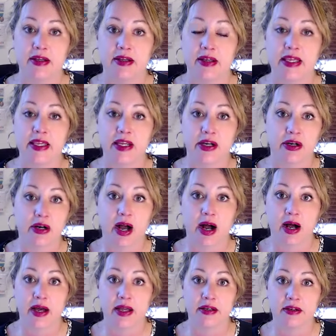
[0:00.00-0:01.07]
here
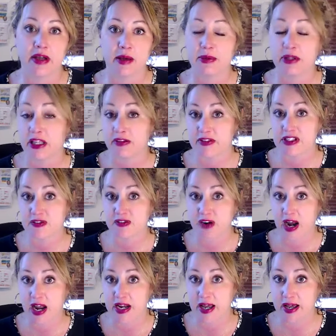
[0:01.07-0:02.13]
on, I believe it's
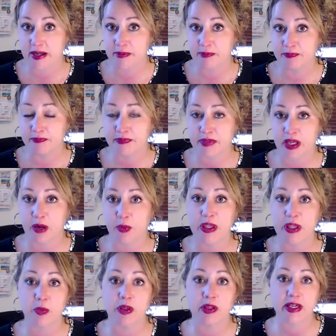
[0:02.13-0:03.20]
Friday.
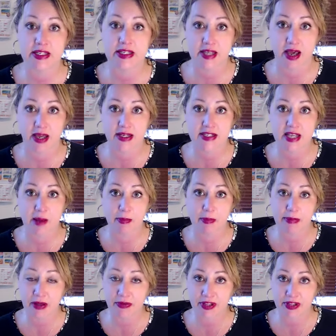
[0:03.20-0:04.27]
We will get signs up
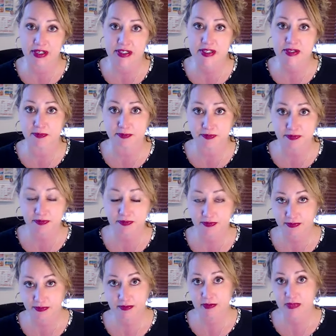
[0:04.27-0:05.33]
about this,
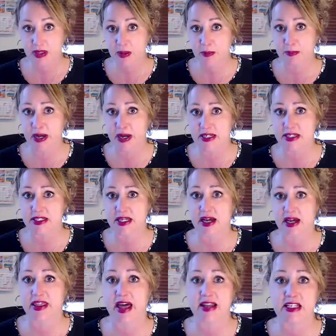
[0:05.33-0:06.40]
but
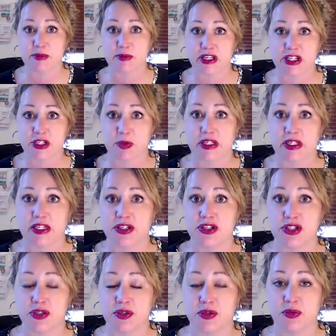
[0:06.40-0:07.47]
that is because we need
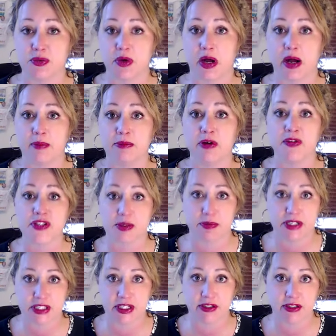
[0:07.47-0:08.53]
to move some
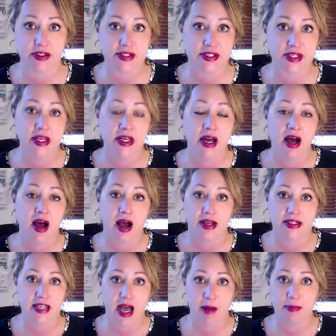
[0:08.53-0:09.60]
materials on
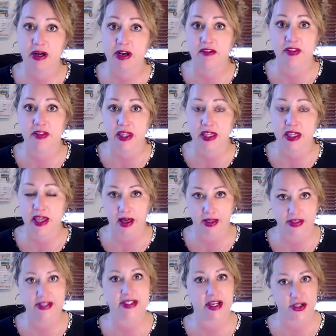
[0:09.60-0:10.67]
top of the
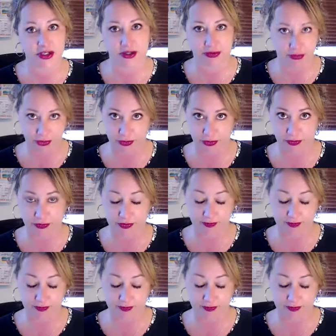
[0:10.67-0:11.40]
health center roof.